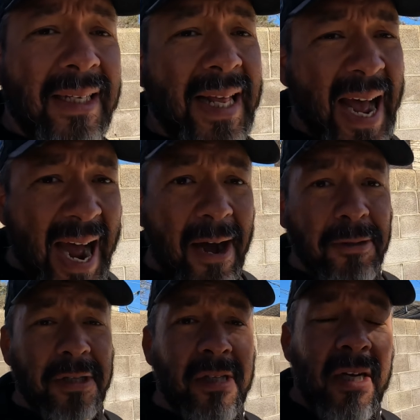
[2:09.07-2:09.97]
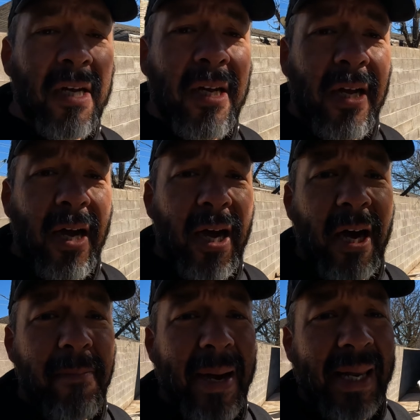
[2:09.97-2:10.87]
to the house,
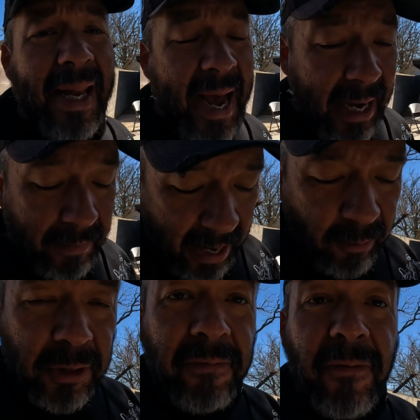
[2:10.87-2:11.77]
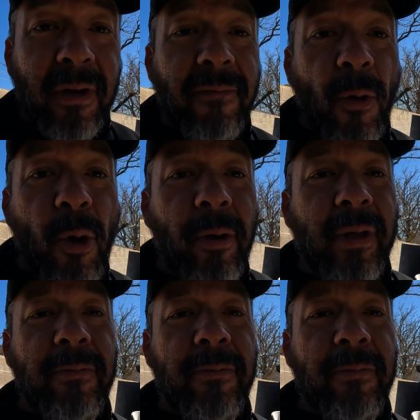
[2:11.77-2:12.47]
my leg, man, was full of oil.